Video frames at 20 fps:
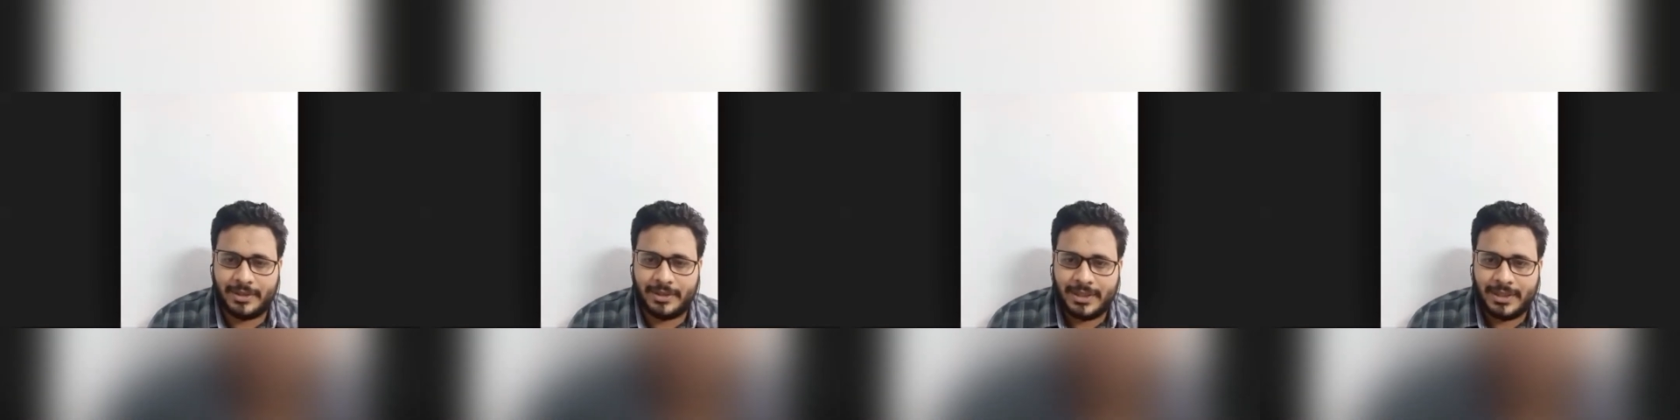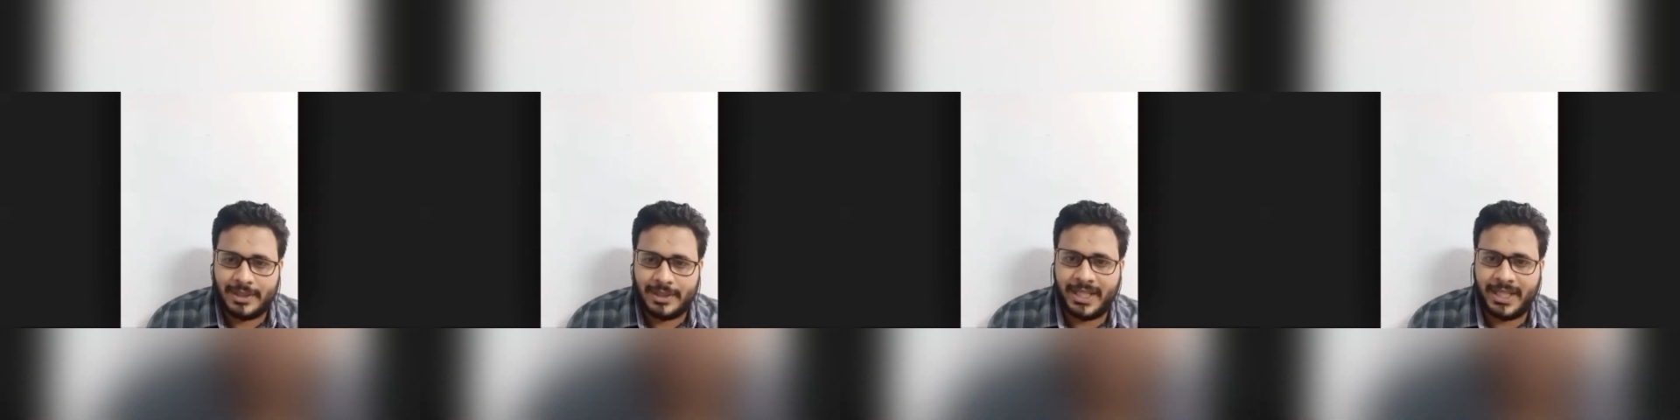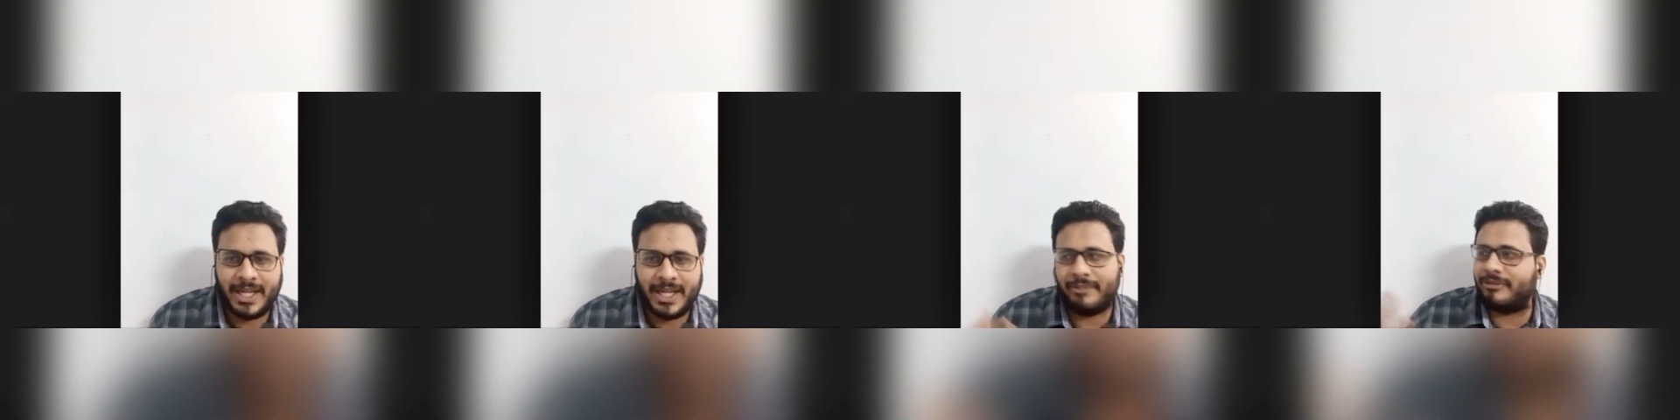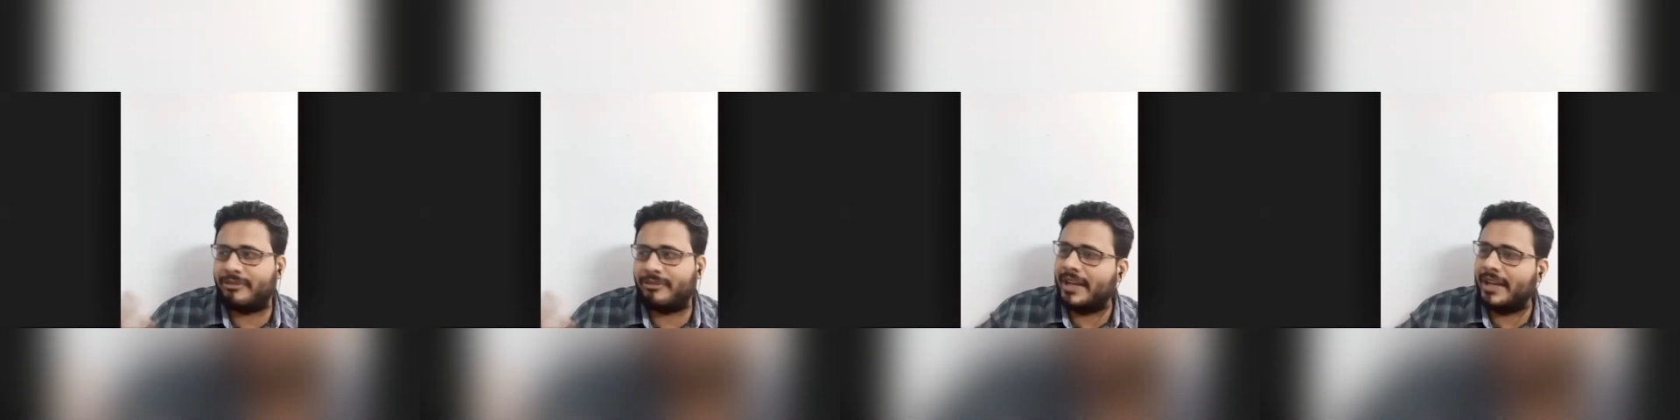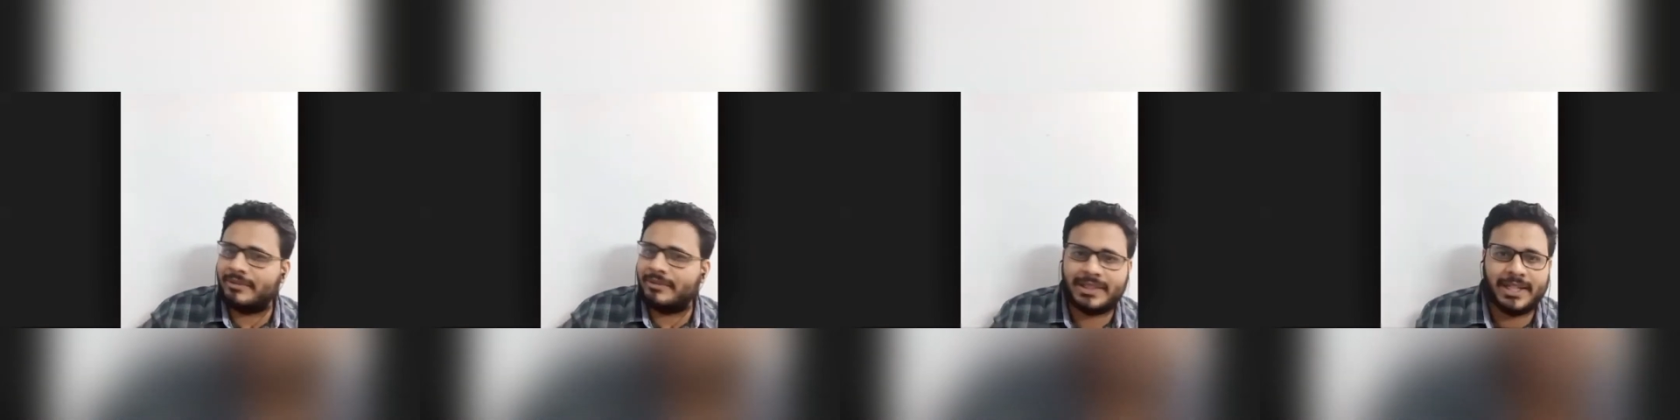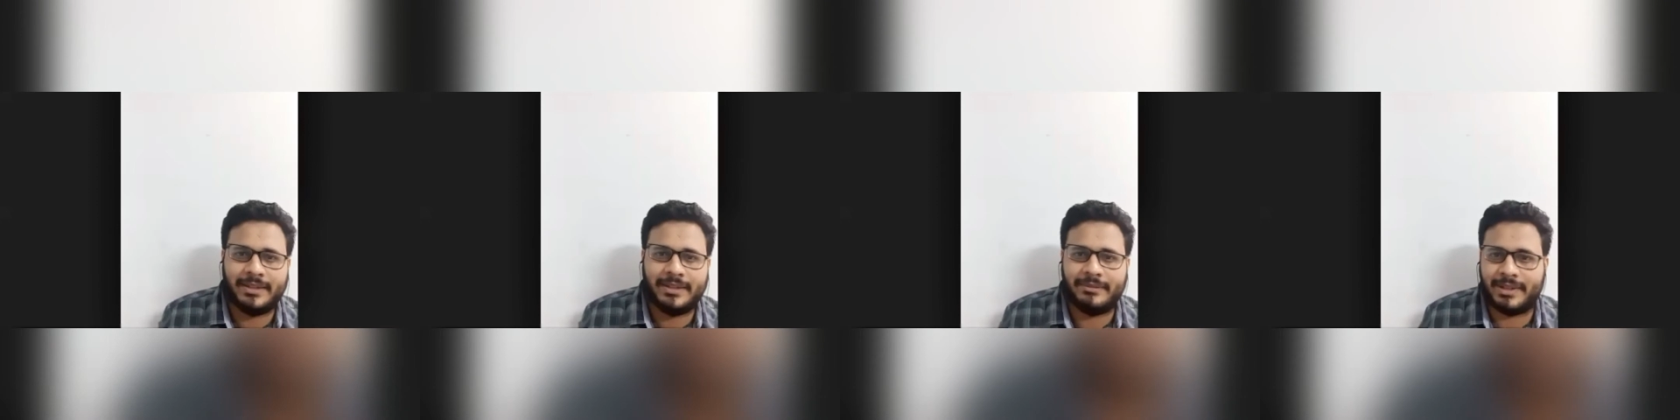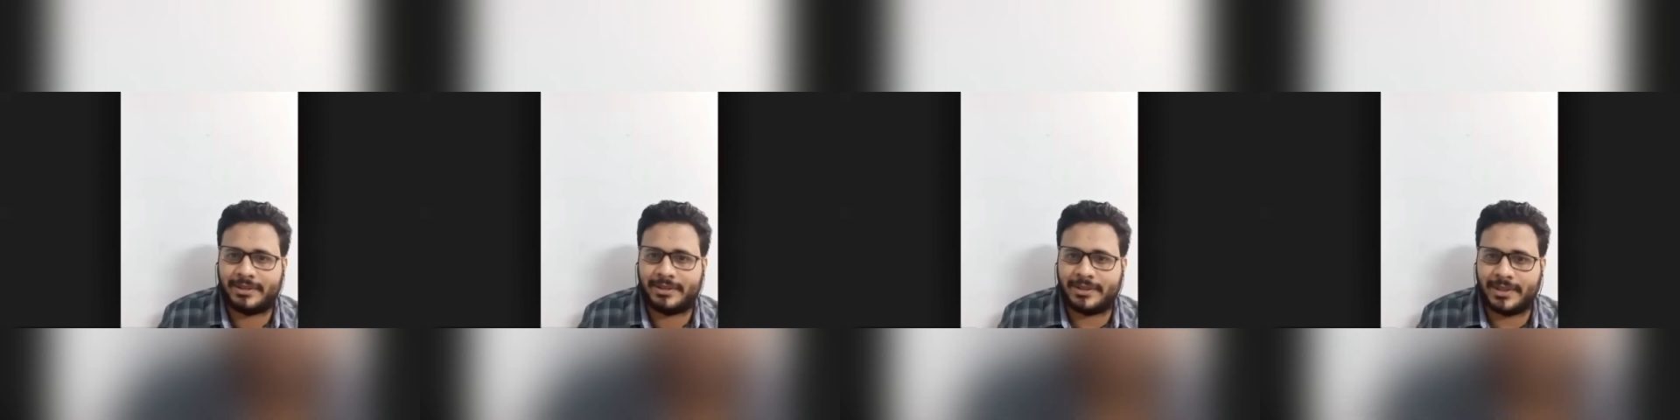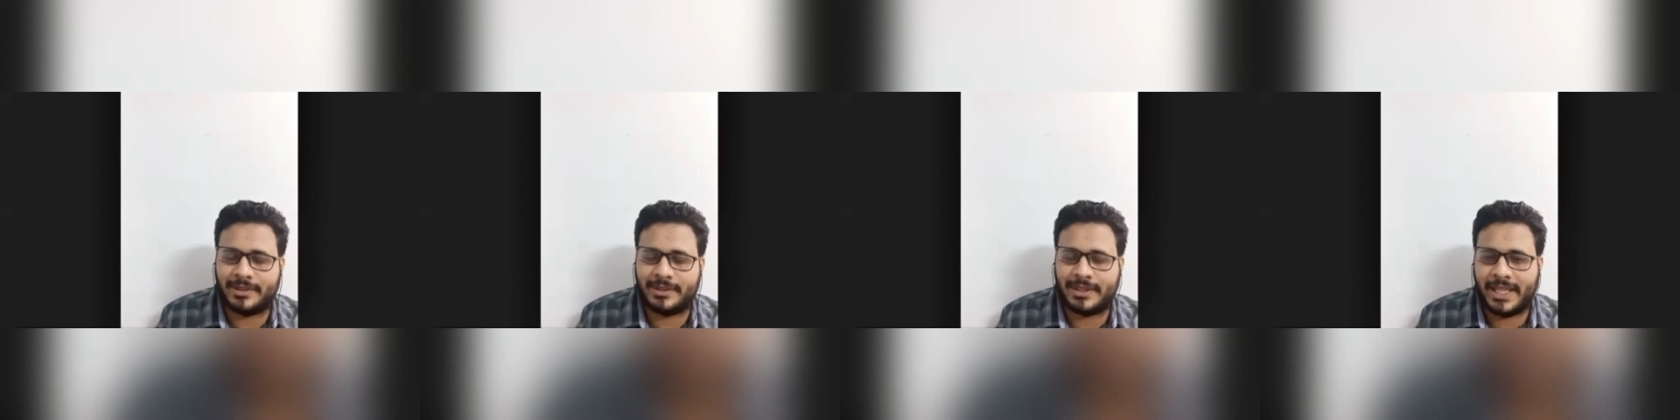There are 5 other
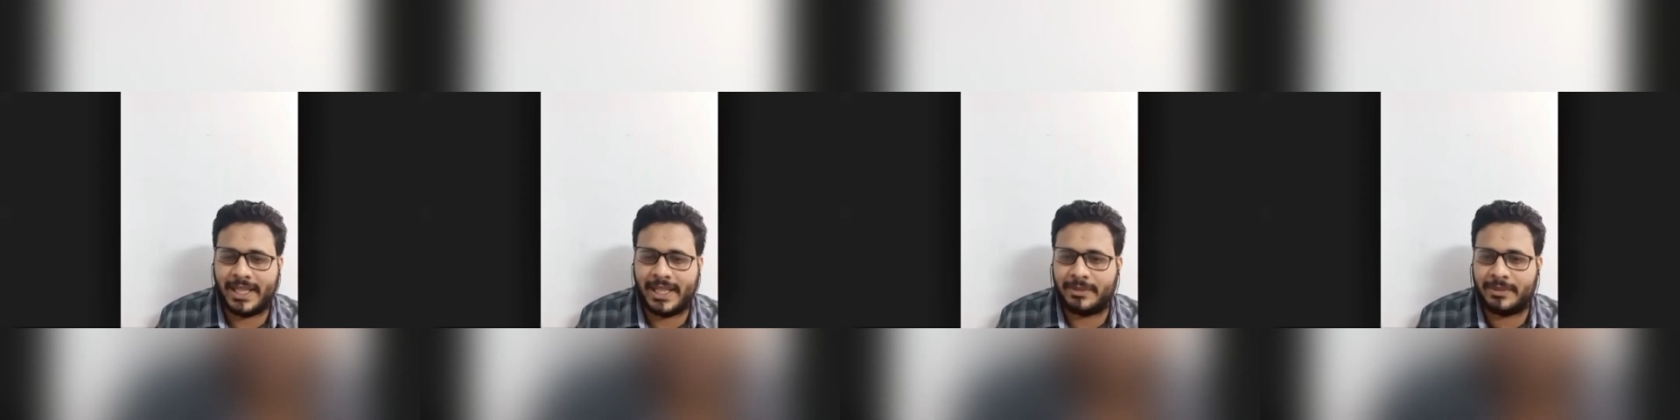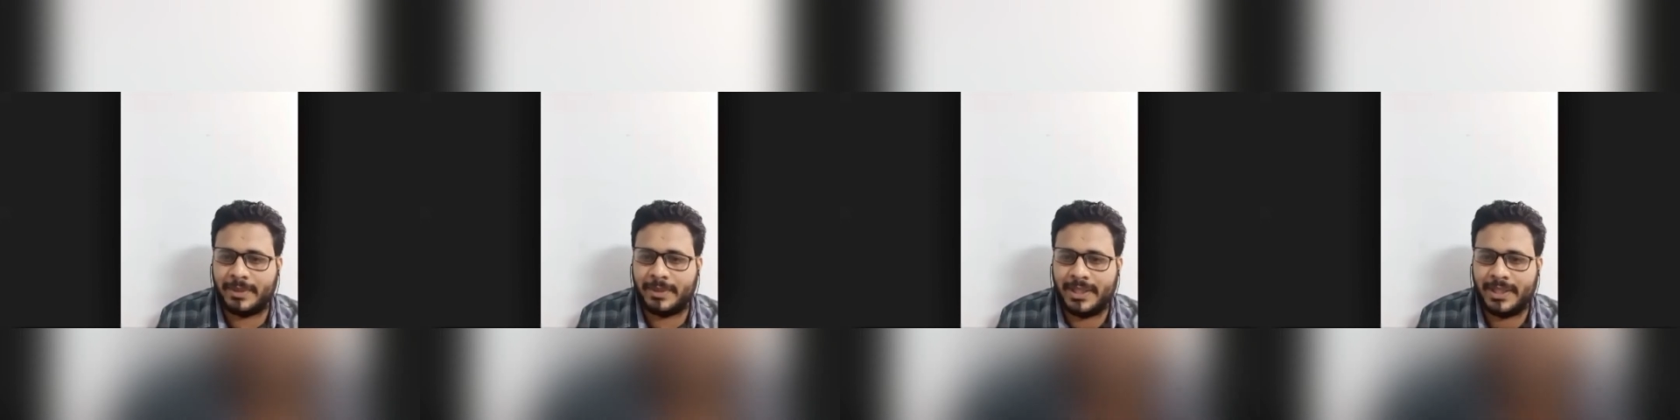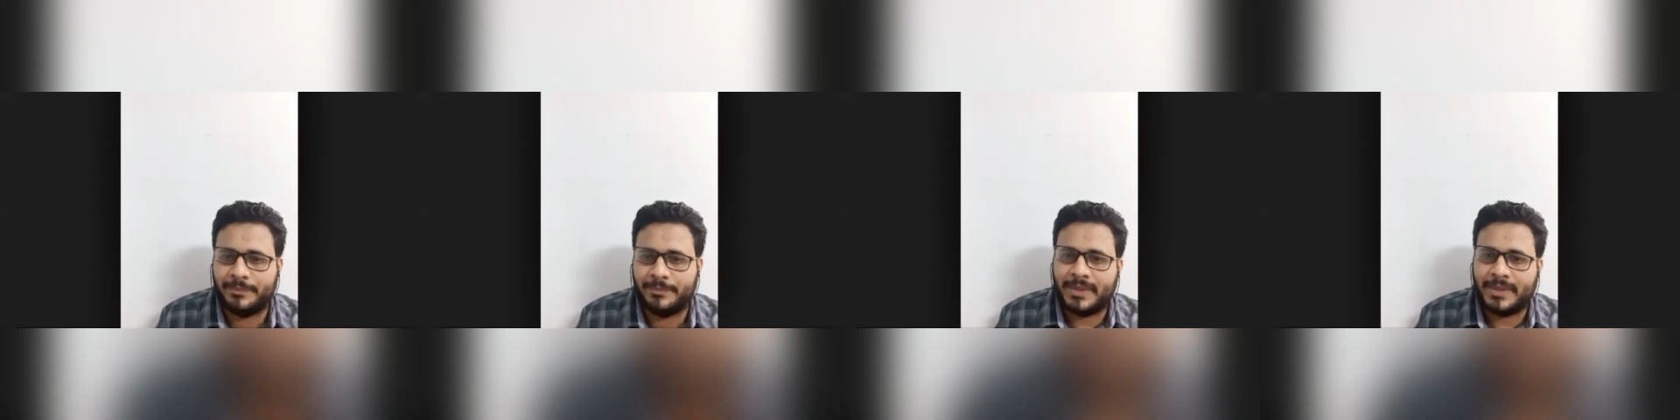investors like me.